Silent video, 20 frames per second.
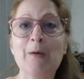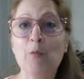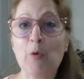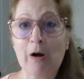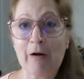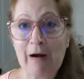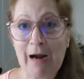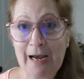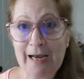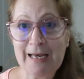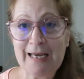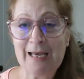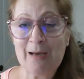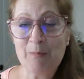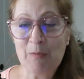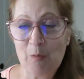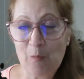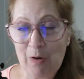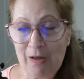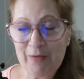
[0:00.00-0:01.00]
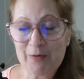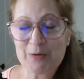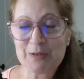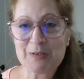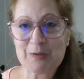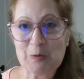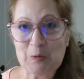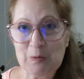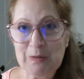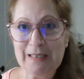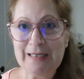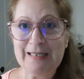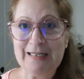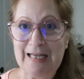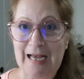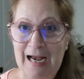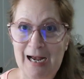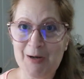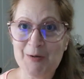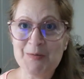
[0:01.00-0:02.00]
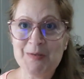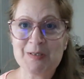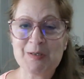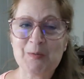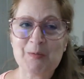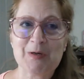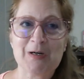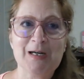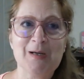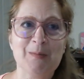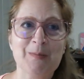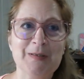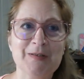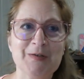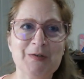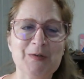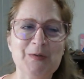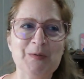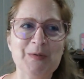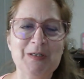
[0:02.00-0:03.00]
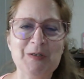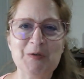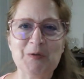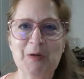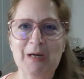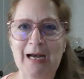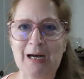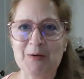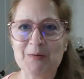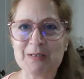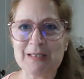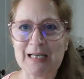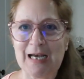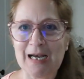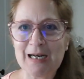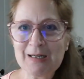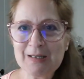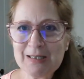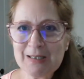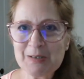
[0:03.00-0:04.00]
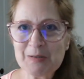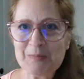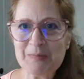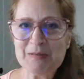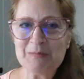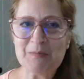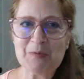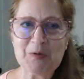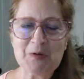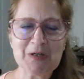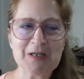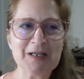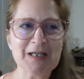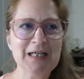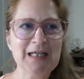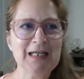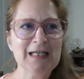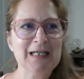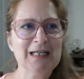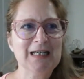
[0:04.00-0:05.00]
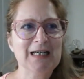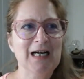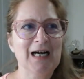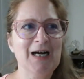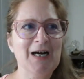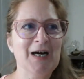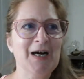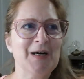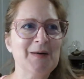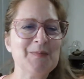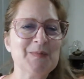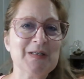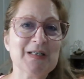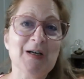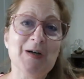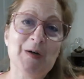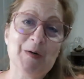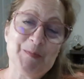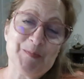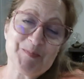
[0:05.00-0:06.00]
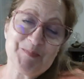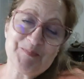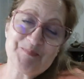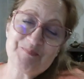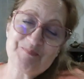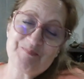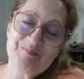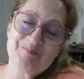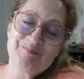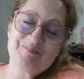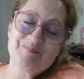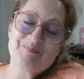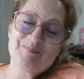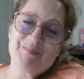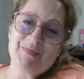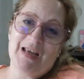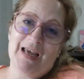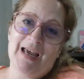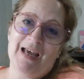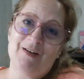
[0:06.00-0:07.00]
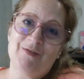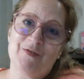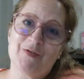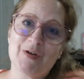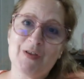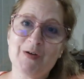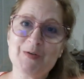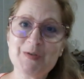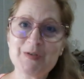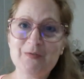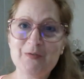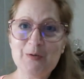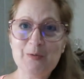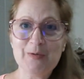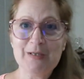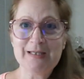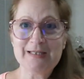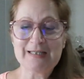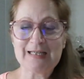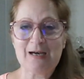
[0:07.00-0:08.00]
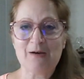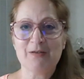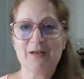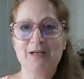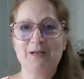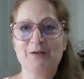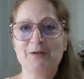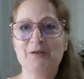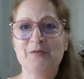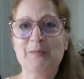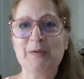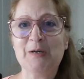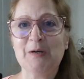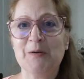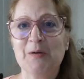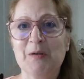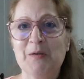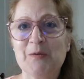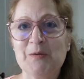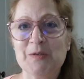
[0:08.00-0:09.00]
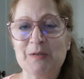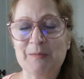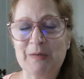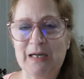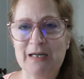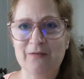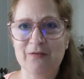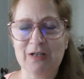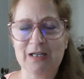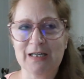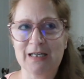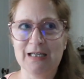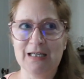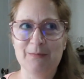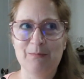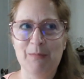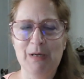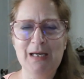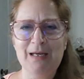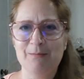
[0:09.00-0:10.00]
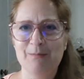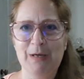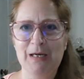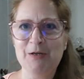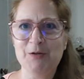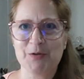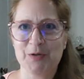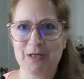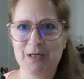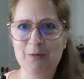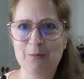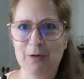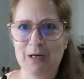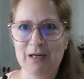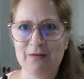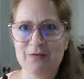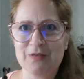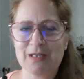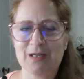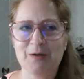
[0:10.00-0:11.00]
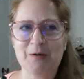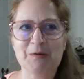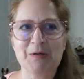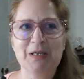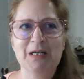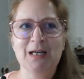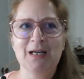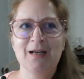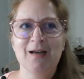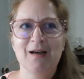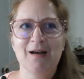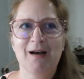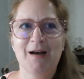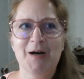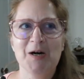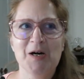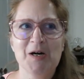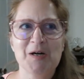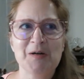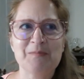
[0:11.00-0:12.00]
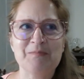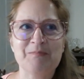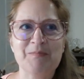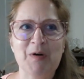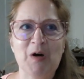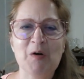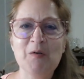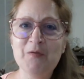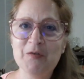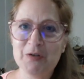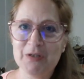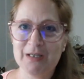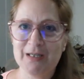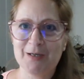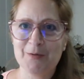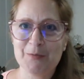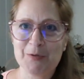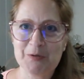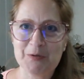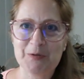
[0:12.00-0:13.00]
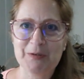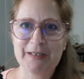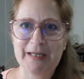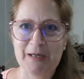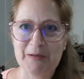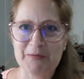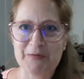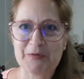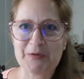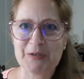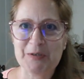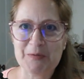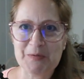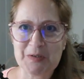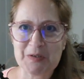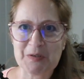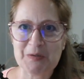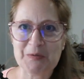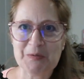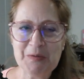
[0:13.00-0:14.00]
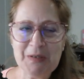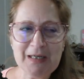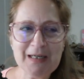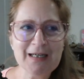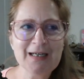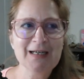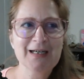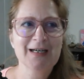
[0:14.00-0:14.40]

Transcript: where I am, the weather is cooling down, so we're able to enjoy outside a little bit more. Um, so, and for those of you in the South, I know you've been going through some kind of like heat, ma major heat wave. So um, hopefully it will cool down for you soon.